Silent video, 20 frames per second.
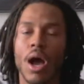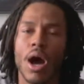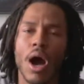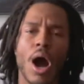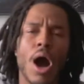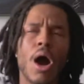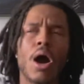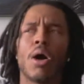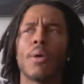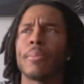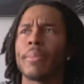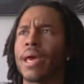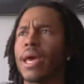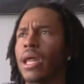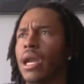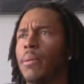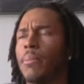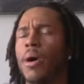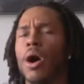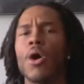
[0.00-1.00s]
oh man,
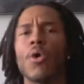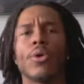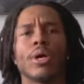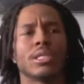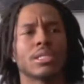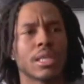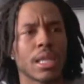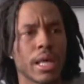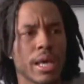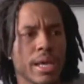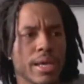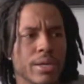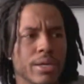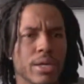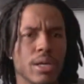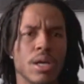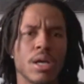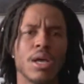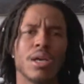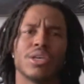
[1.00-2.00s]
I'm always late,
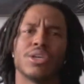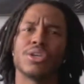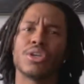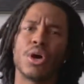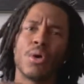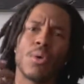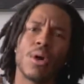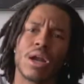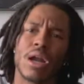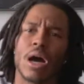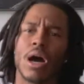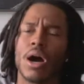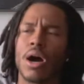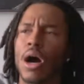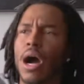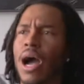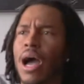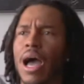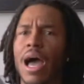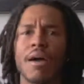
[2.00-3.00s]
or you know what,
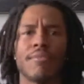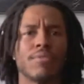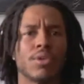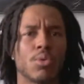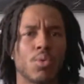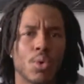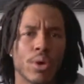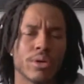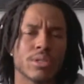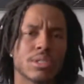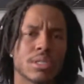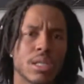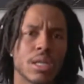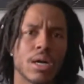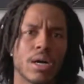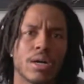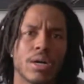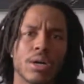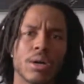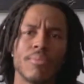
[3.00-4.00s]
I have the worst
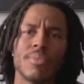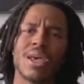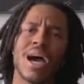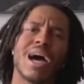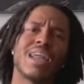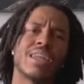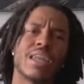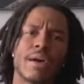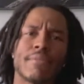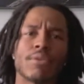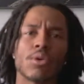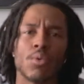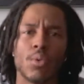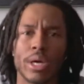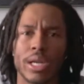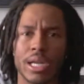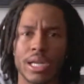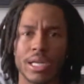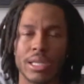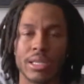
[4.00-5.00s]
luck, or I never
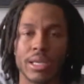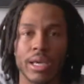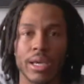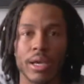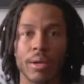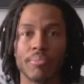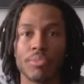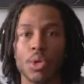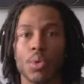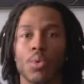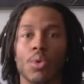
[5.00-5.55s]
win anything.